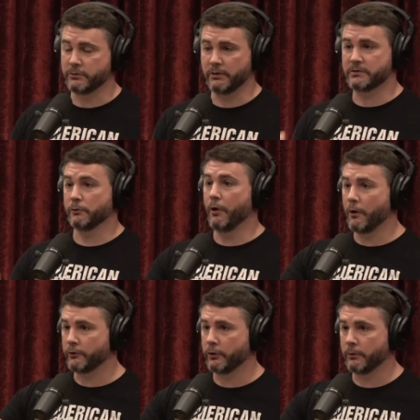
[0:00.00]
So that's
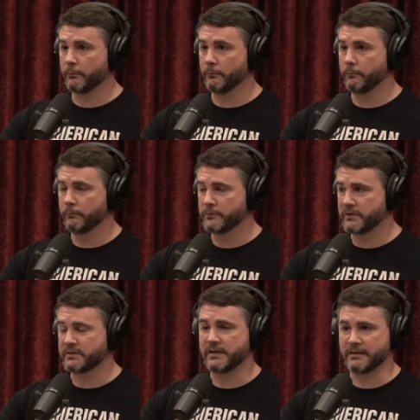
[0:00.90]
long term
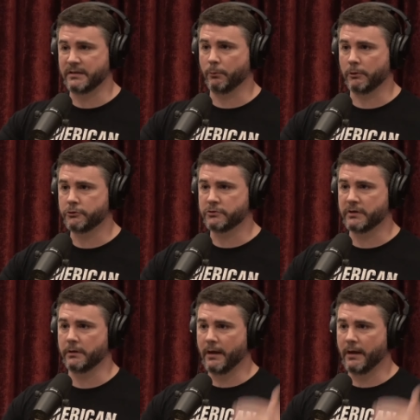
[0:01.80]
success that we're interested in,